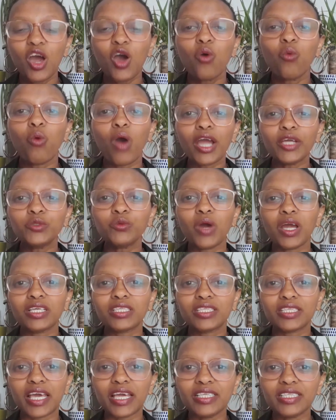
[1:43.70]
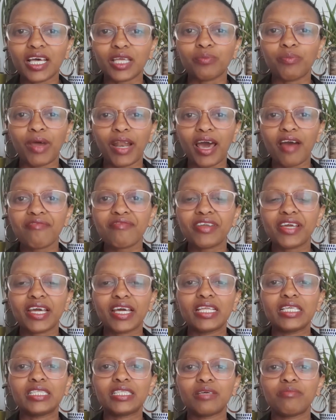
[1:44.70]
Why do I say that
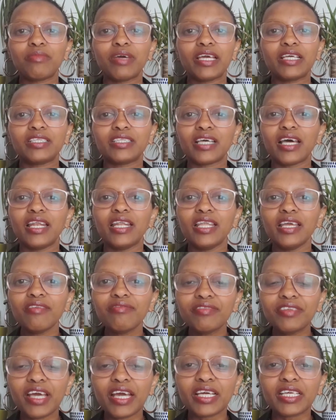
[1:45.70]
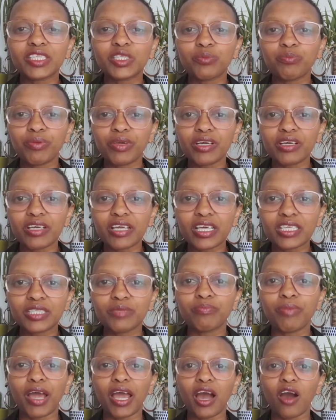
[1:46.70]
Pan-Africanism is a lived experience
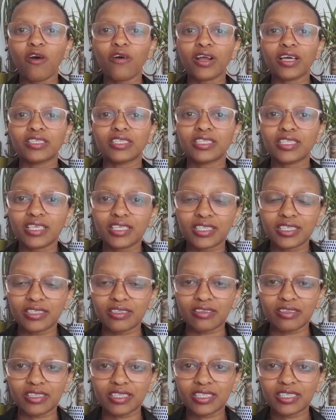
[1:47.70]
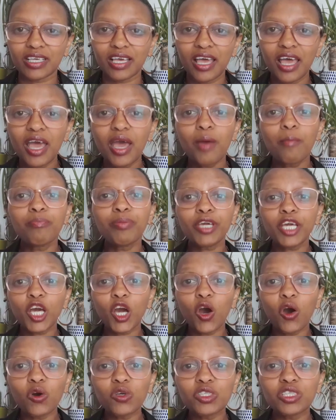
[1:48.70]
by our ancestors?
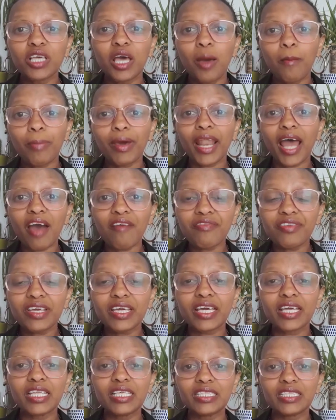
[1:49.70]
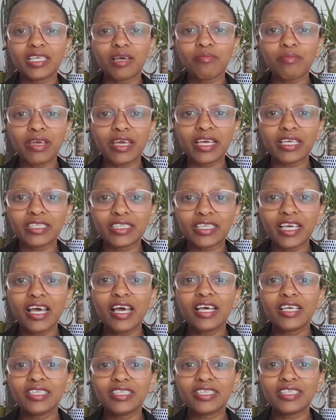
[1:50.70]
Because Pan-Africanism is
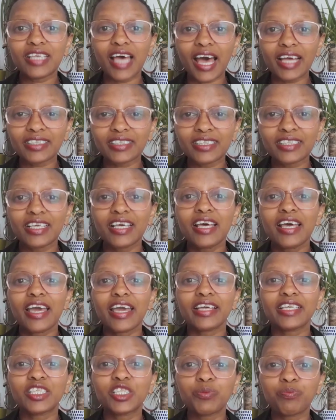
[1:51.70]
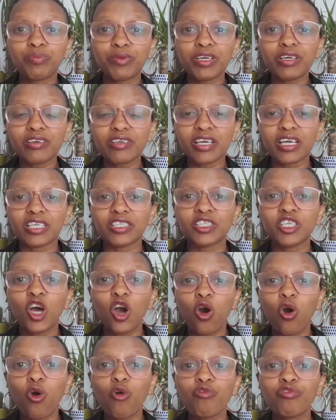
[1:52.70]
that experience
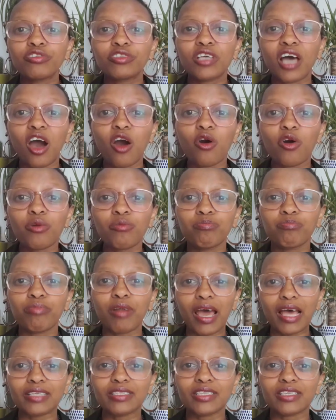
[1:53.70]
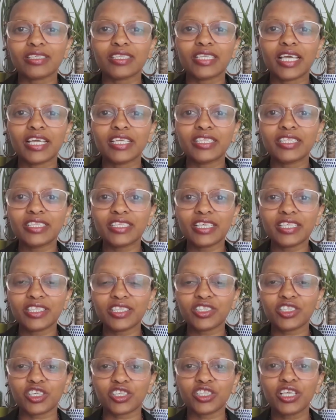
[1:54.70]
of our brothers and
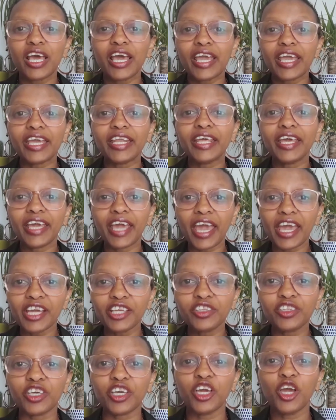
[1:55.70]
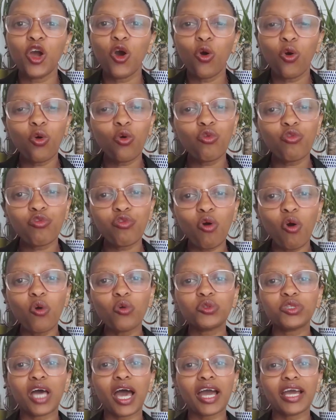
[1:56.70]
sisters in Haiti who
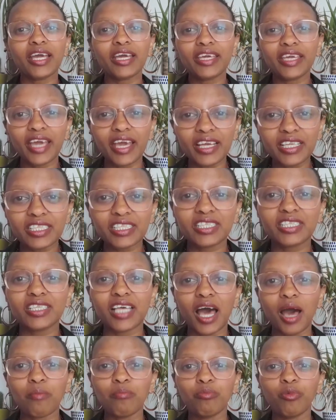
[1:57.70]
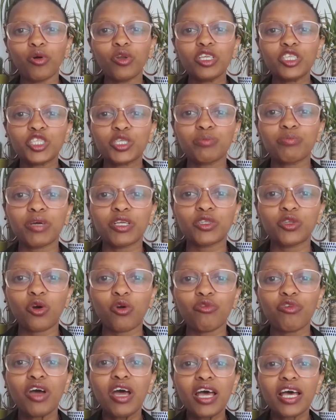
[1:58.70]
fought against the abolishment
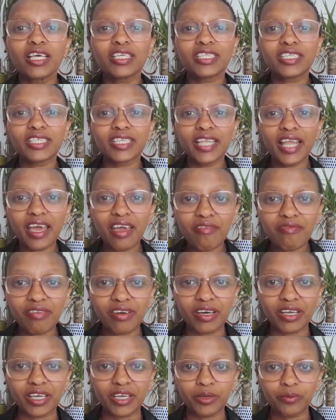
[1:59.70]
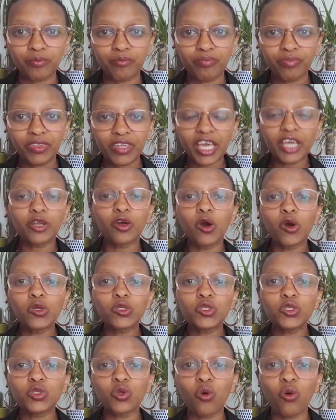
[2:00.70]
of slavery and
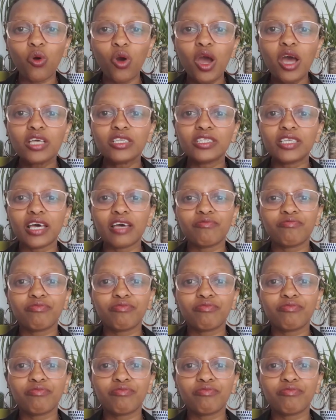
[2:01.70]
also the